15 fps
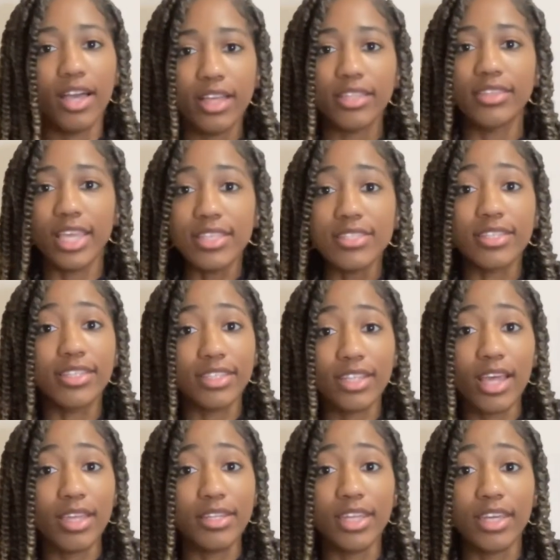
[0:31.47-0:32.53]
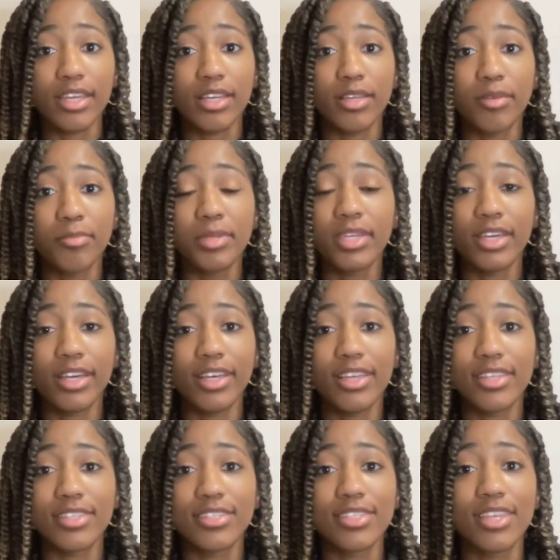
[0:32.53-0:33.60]
That's a good idea
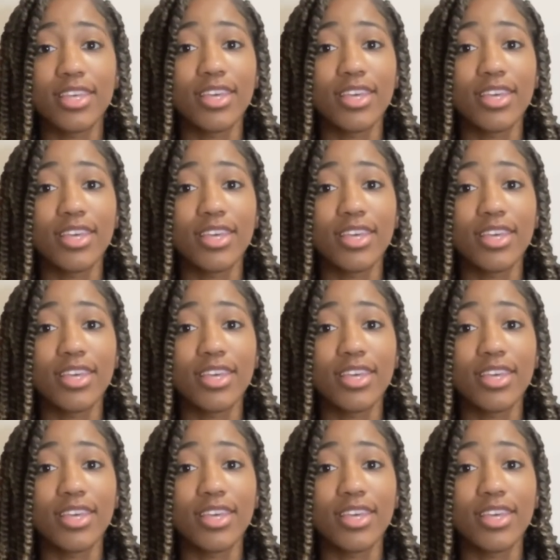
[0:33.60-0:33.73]
because